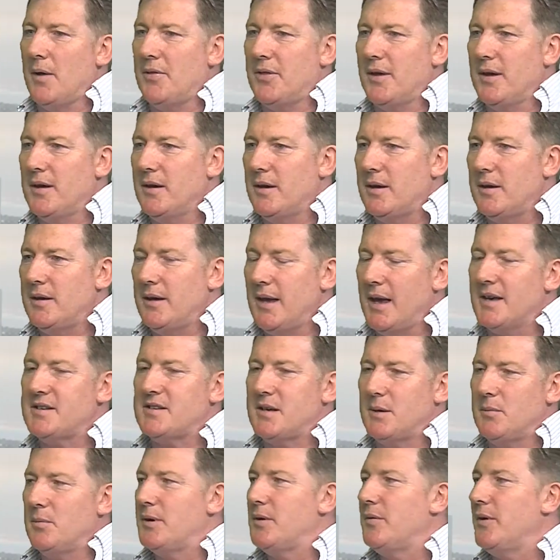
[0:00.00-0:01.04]
think yes,
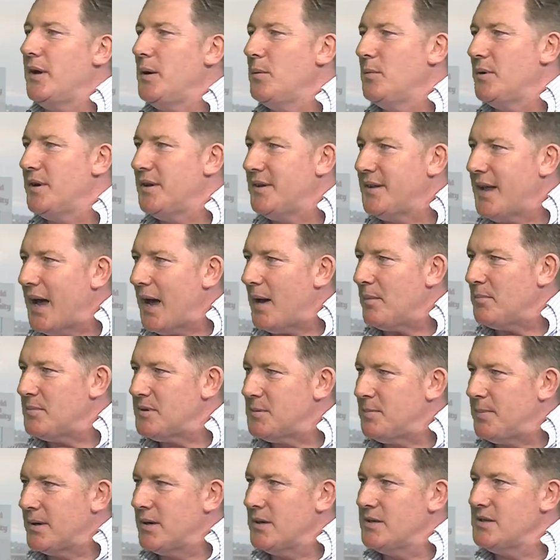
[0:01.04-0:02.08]
he would
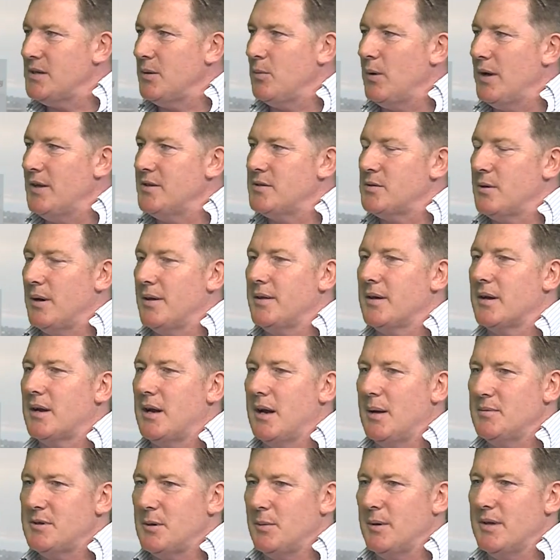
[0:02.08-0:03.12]
adapt, because he went to other
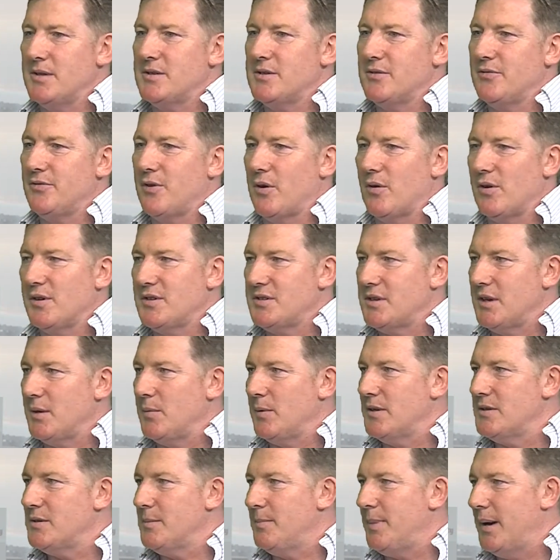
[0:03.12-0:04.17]
clubs. He went to Forest and he
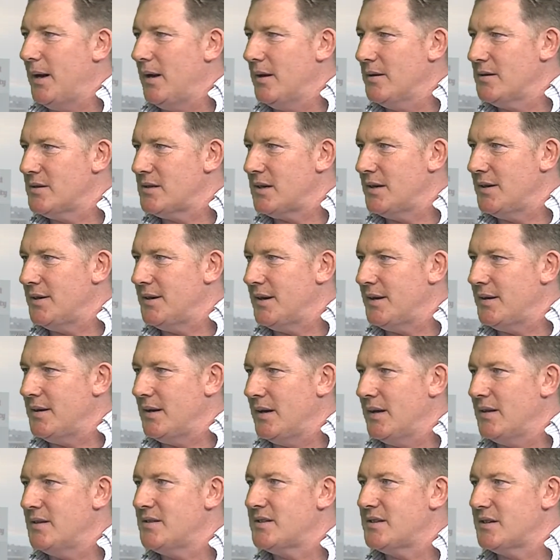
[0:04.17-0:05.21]
went to Barnsley, didn't he?
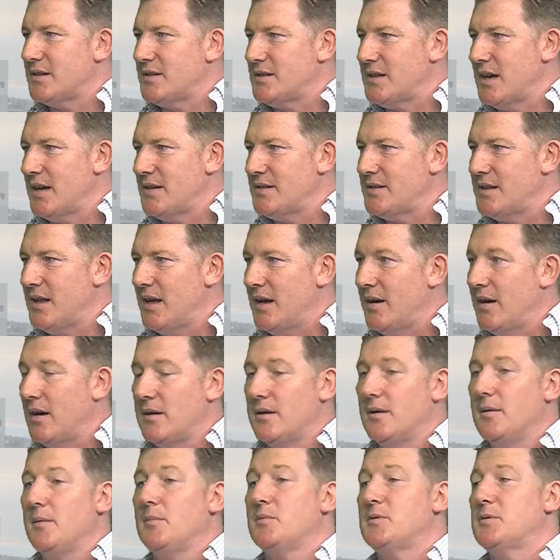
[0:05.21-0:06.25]
And success there,
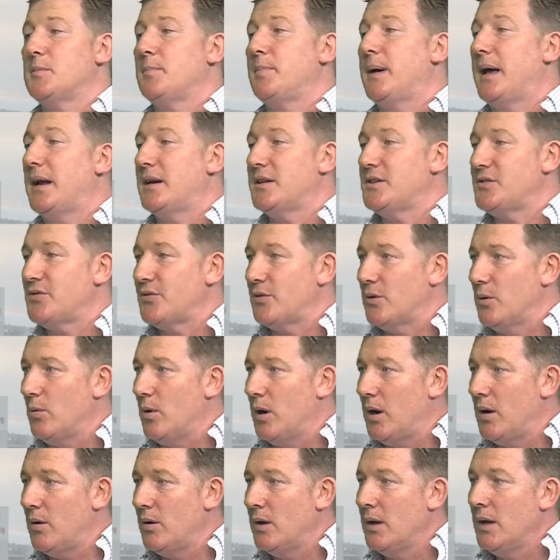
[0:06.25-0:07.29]
and he was at Palace for a
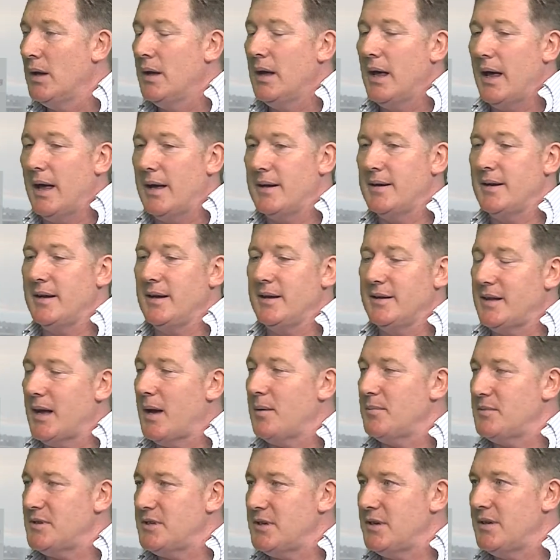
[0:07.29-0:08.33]
while, and he
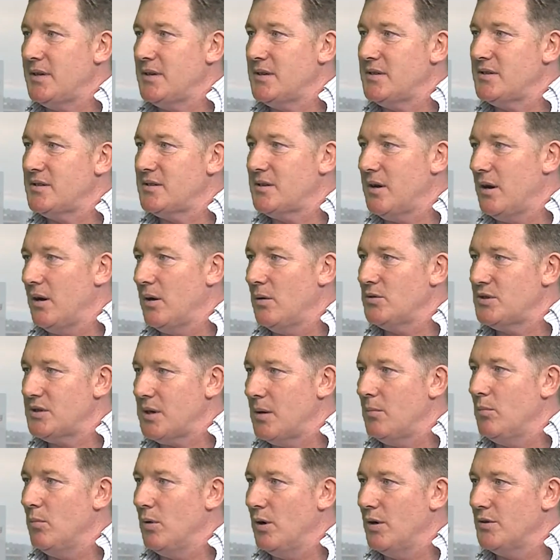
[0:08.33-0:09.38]
adapted his style
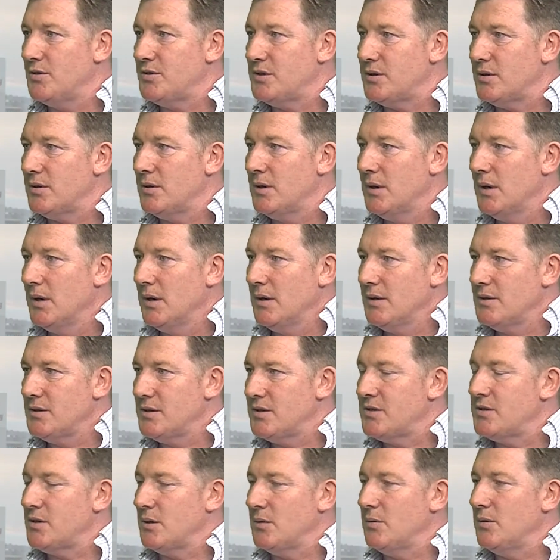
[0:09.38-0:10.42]
somewhat to
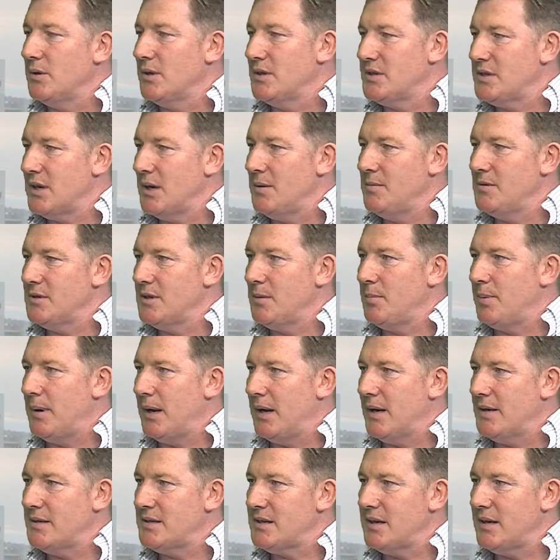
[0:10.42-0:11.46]
suit the teams and the
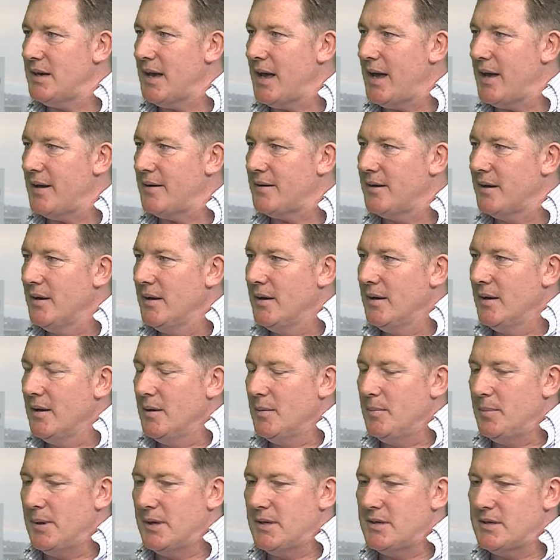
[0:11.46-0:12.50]
players he had.
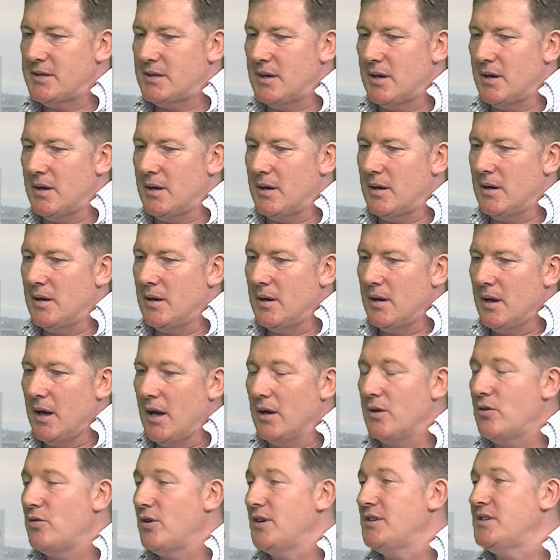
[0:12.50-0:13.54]
But
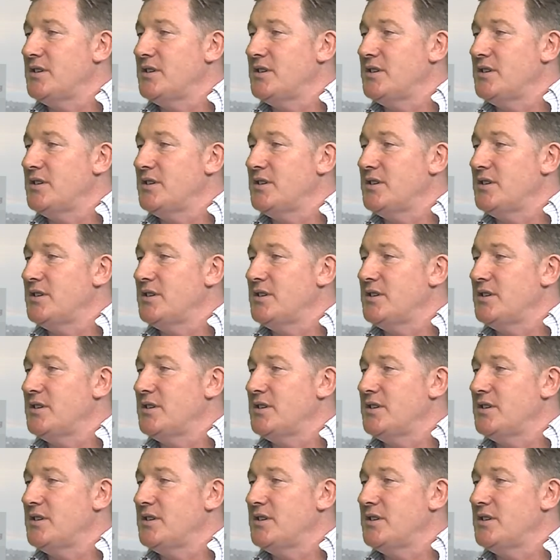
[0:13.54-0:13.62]
and Chris